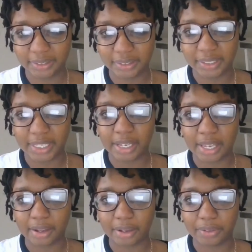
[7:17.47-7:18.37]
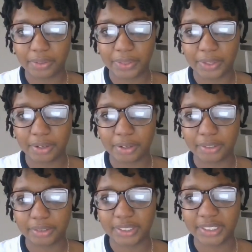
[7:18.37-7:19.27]

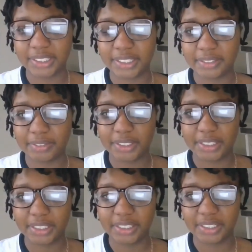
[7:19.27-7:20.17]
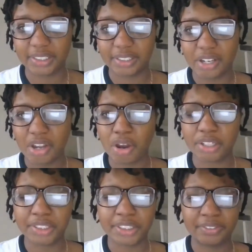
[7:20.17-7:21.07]
their sensitivity is on
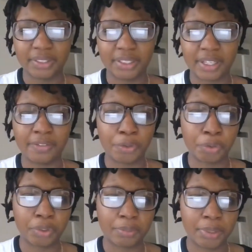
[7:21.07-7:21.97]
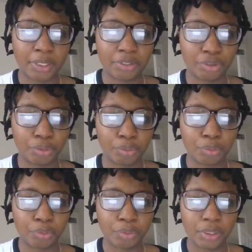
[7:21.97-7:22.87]
a different level compared
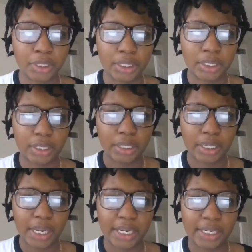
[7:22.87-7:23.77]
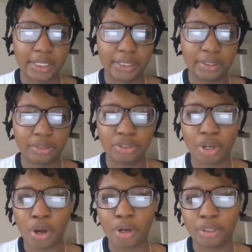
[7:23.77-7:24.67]
to a
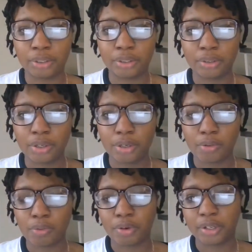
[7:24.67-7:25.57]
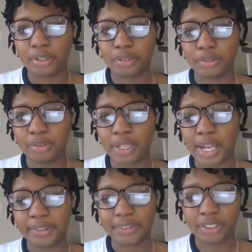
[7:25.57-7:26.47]
dog or a
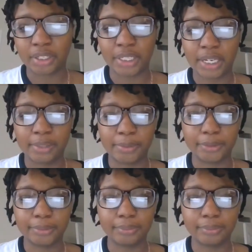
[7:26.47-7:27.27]
livestock animal.